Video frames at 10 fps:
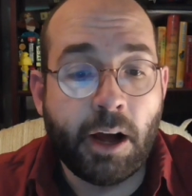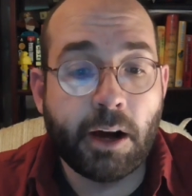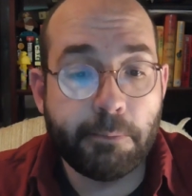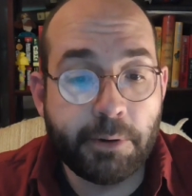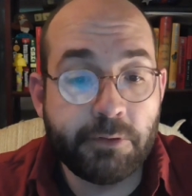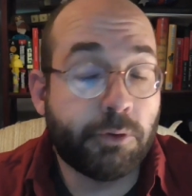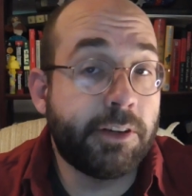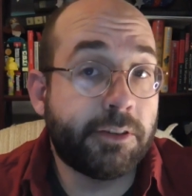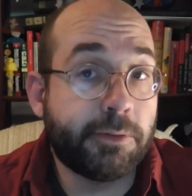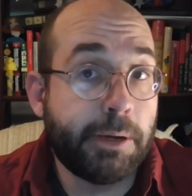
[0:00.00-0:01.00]
But
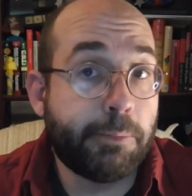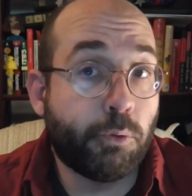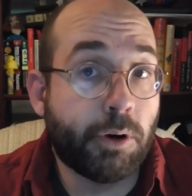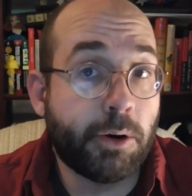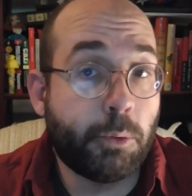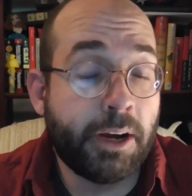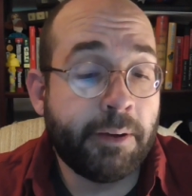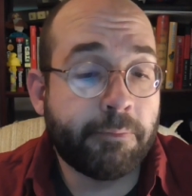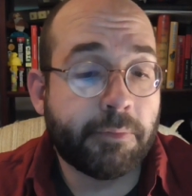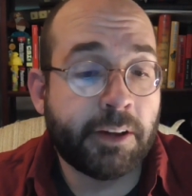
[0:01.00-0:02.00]
reasons people run
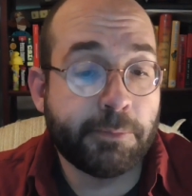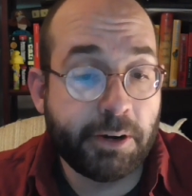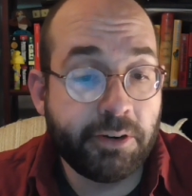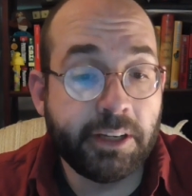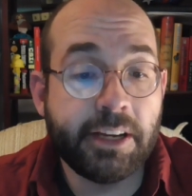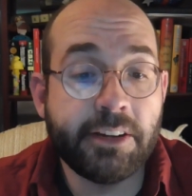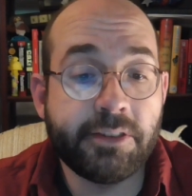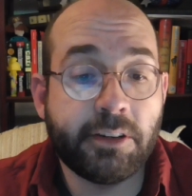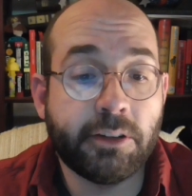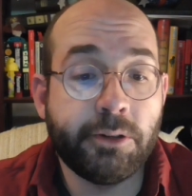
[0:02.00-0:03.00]
away, especially
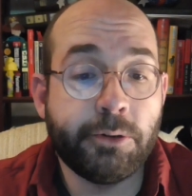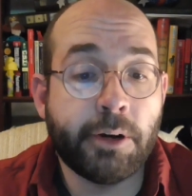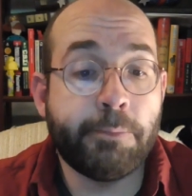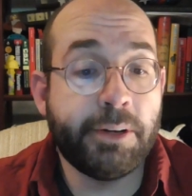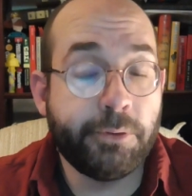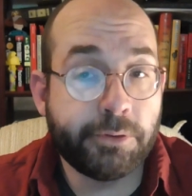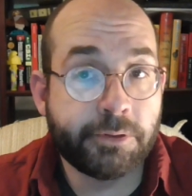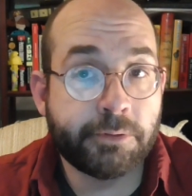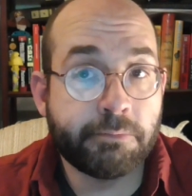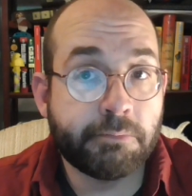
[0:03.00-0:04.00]
kids, include
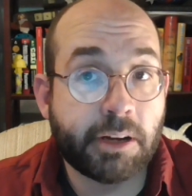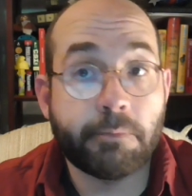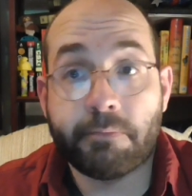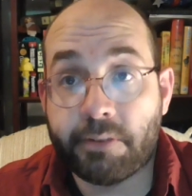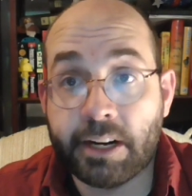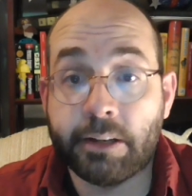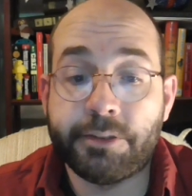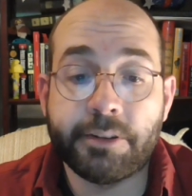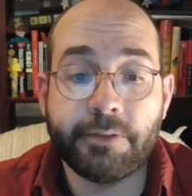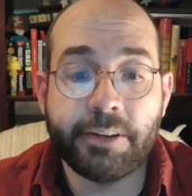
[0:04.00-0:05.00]
abuse,
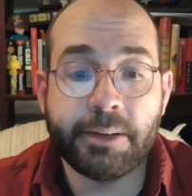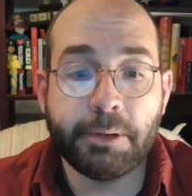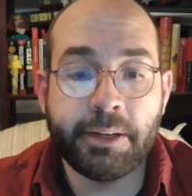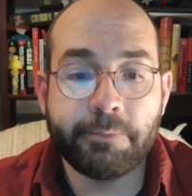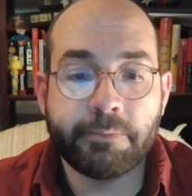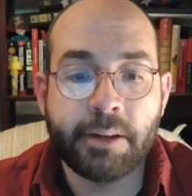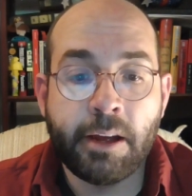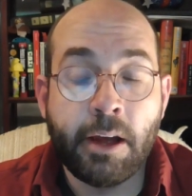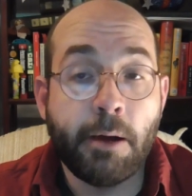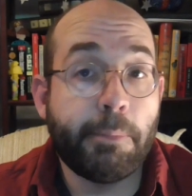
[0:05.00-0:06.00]
violence in the family,
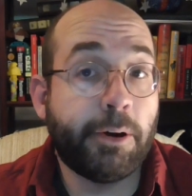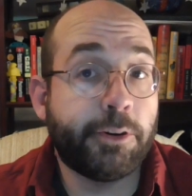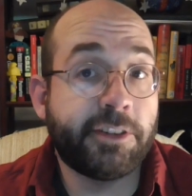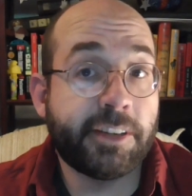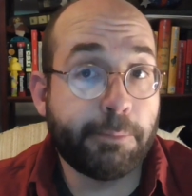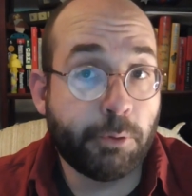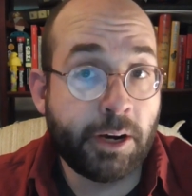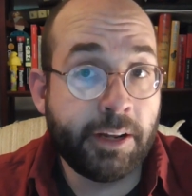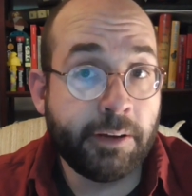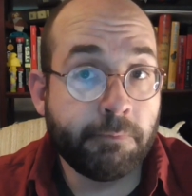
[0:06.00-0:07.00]
parents
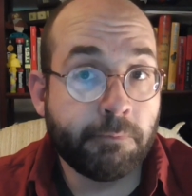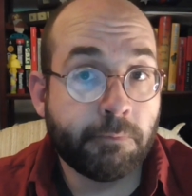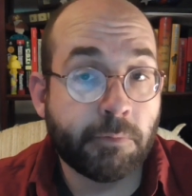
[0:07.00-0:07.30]
separating,